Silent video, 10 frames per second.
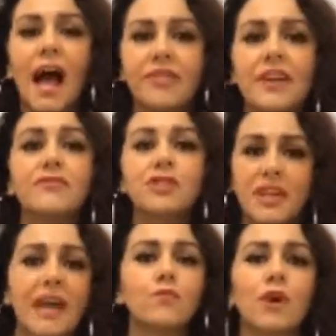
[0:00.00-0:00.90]
and then there's
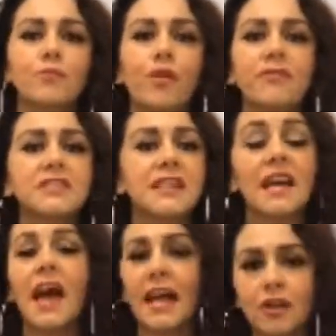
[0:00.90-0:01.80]
the in-work
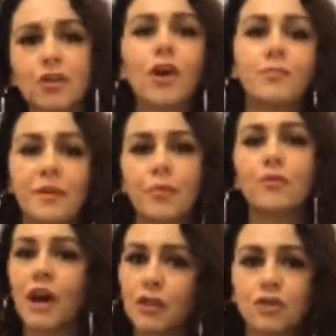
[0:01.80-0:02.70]
poverty, and a lot of
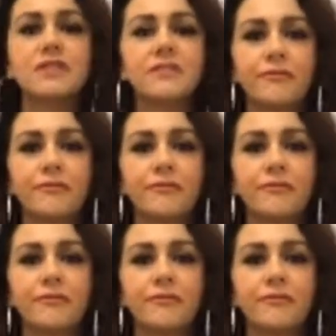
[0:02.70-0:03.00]
people that are using